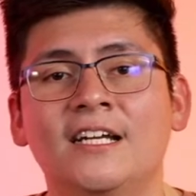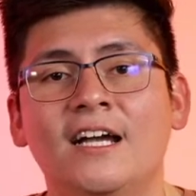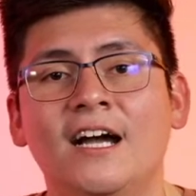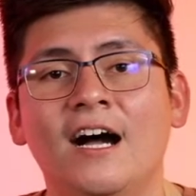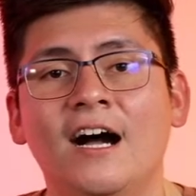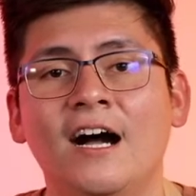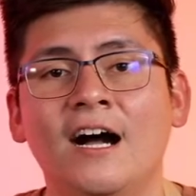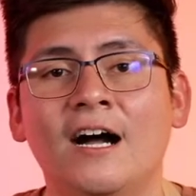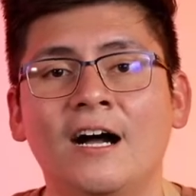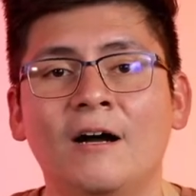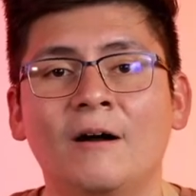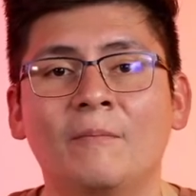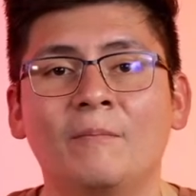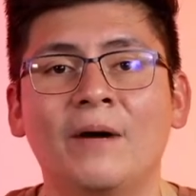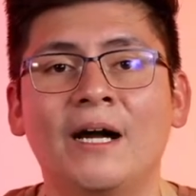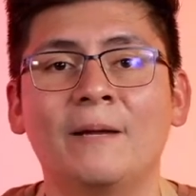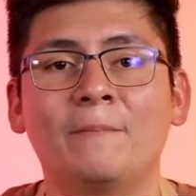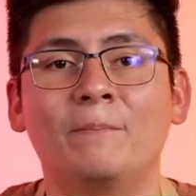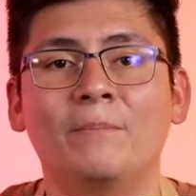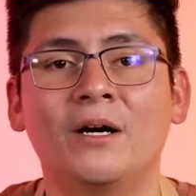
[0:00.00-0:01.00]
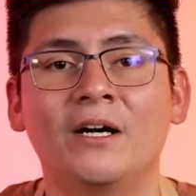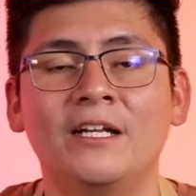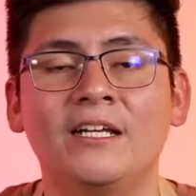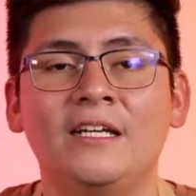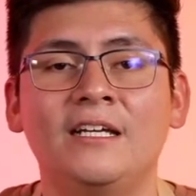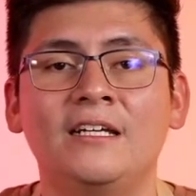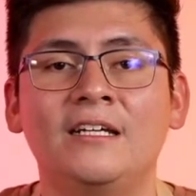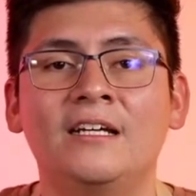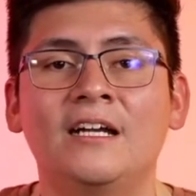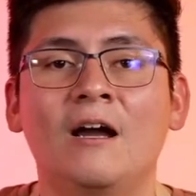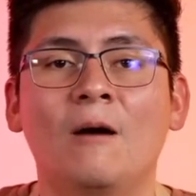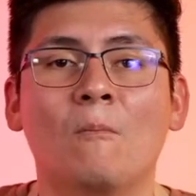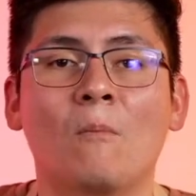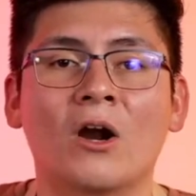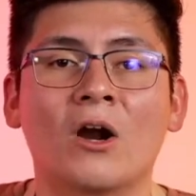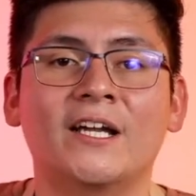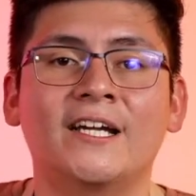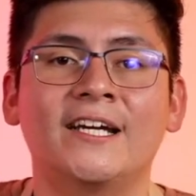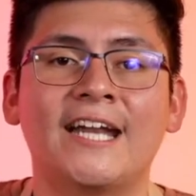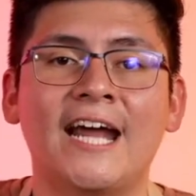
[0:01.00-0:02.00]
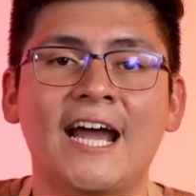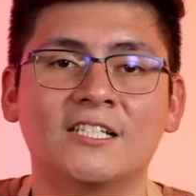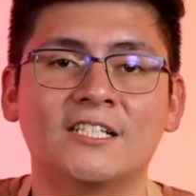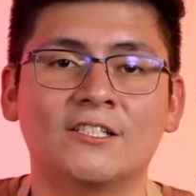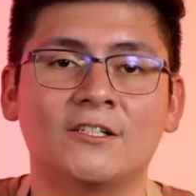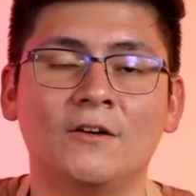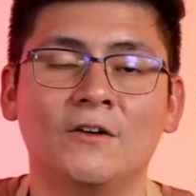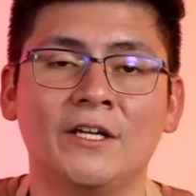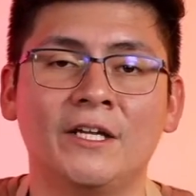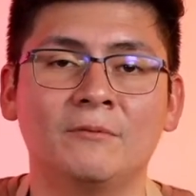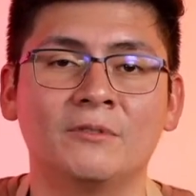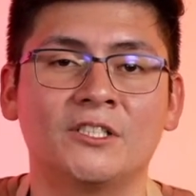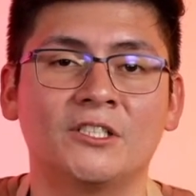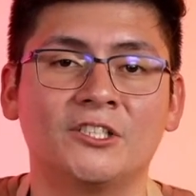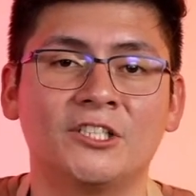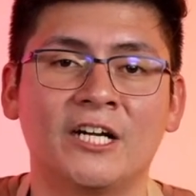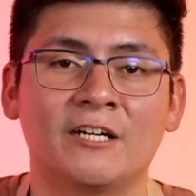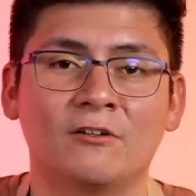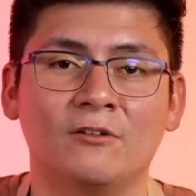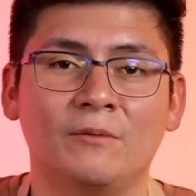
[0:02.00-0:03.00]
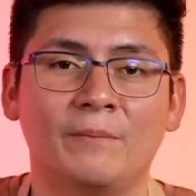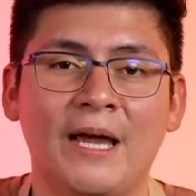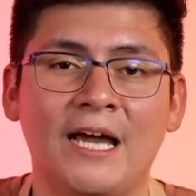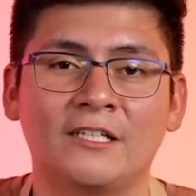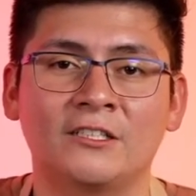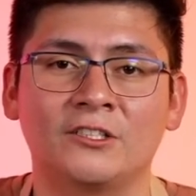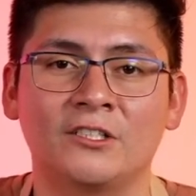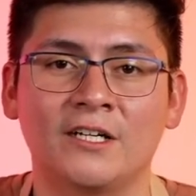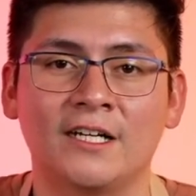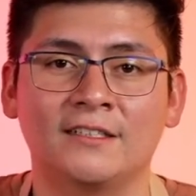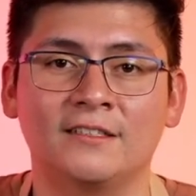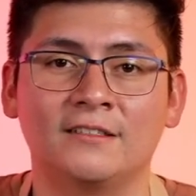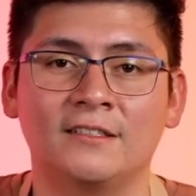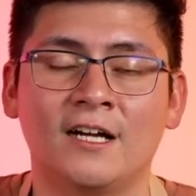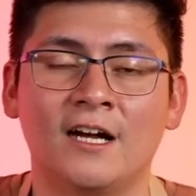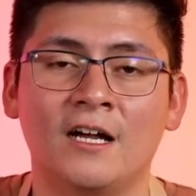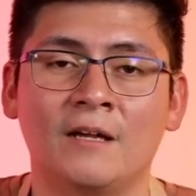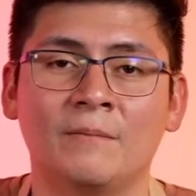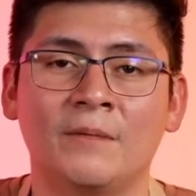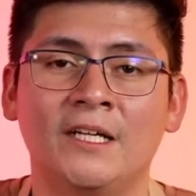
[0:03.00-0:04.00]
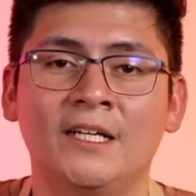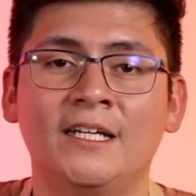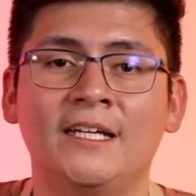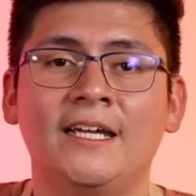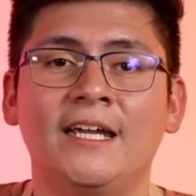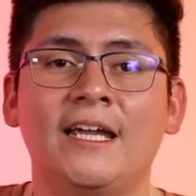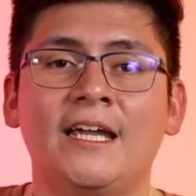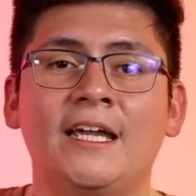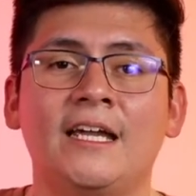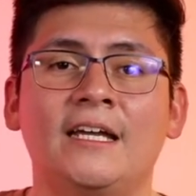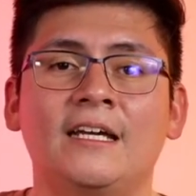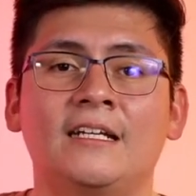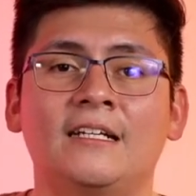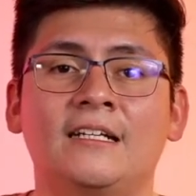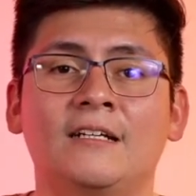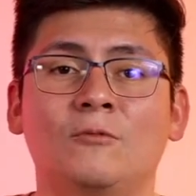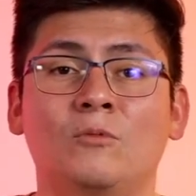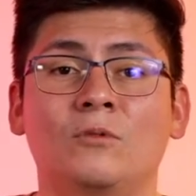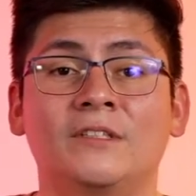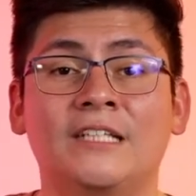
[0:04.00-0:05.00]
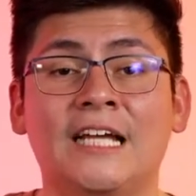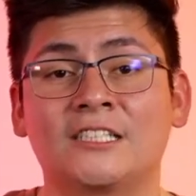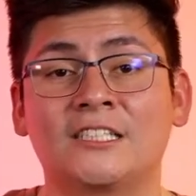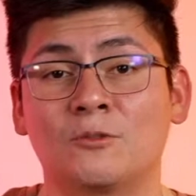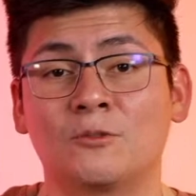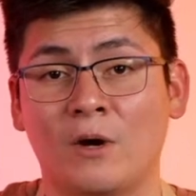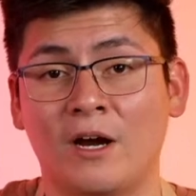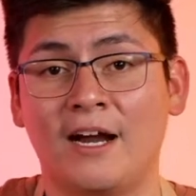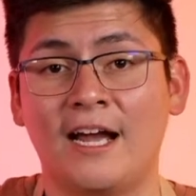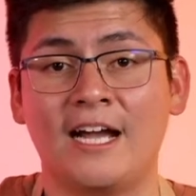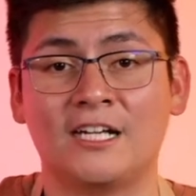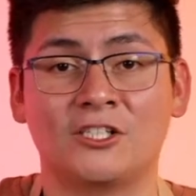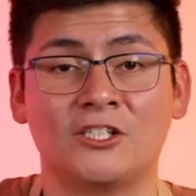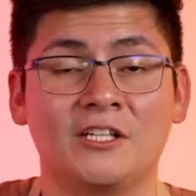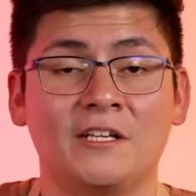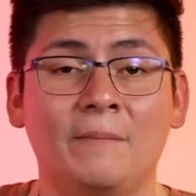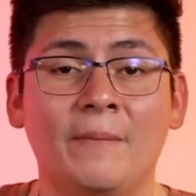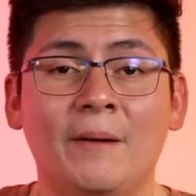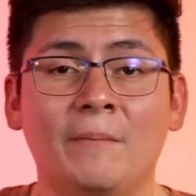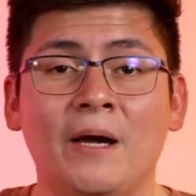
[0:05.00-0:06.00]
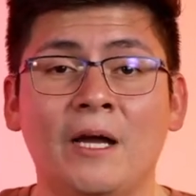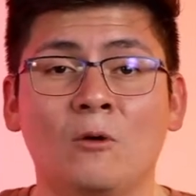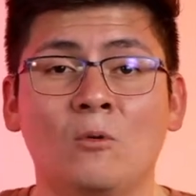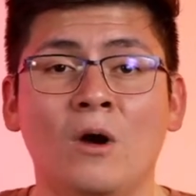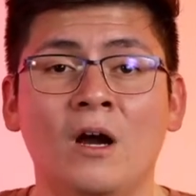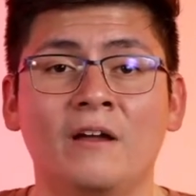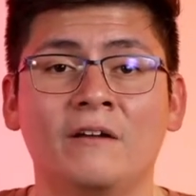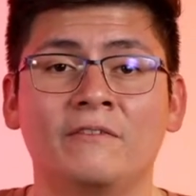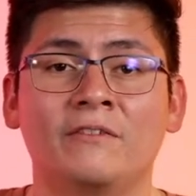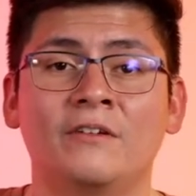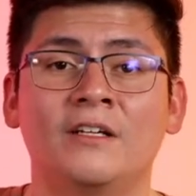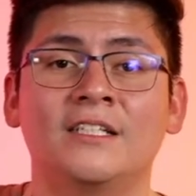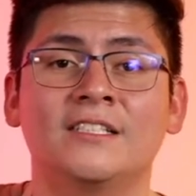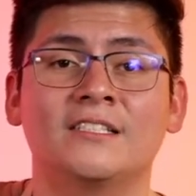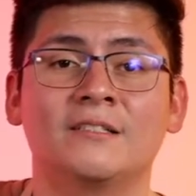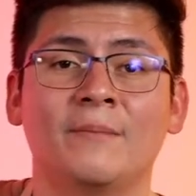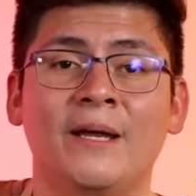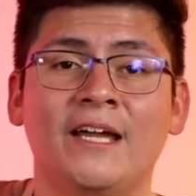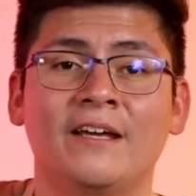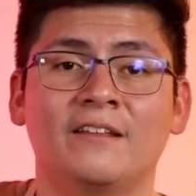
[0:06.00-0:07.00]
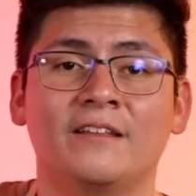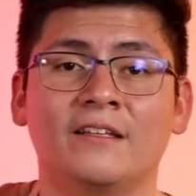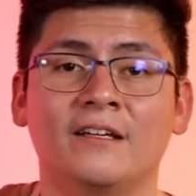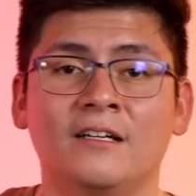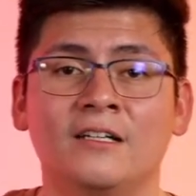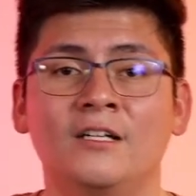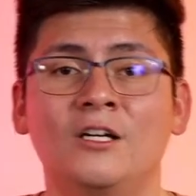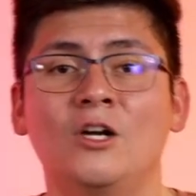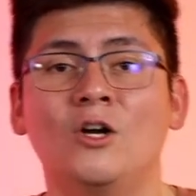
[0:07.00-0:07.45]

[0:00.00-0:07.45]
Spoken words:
My buddy Mark Cadasco, he was the general manager at the time, and that's where I actually met my wife, Samantha.